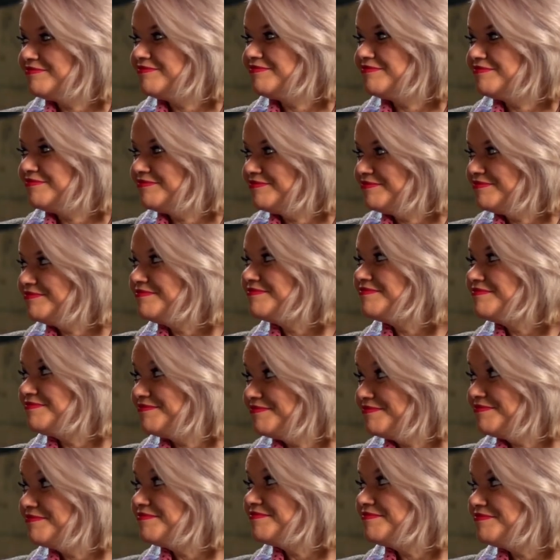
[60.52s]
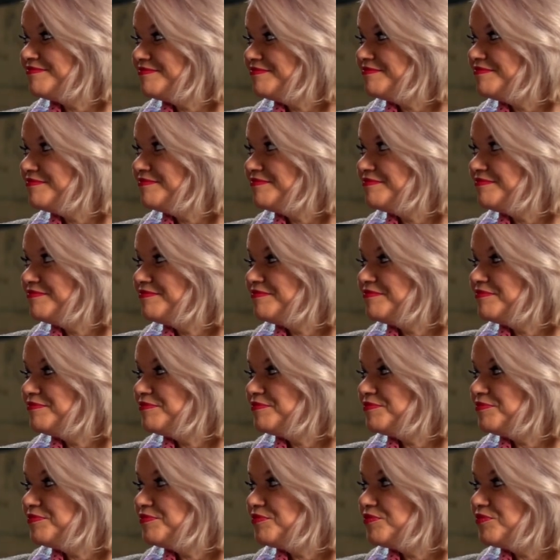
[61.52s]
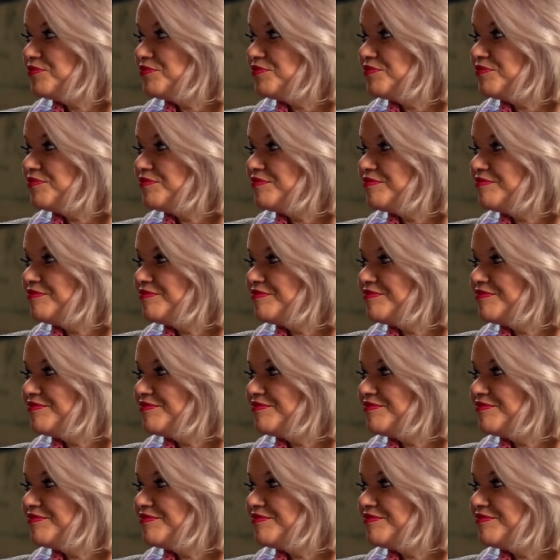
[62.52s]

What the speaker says: No words are spoken by the person on screen.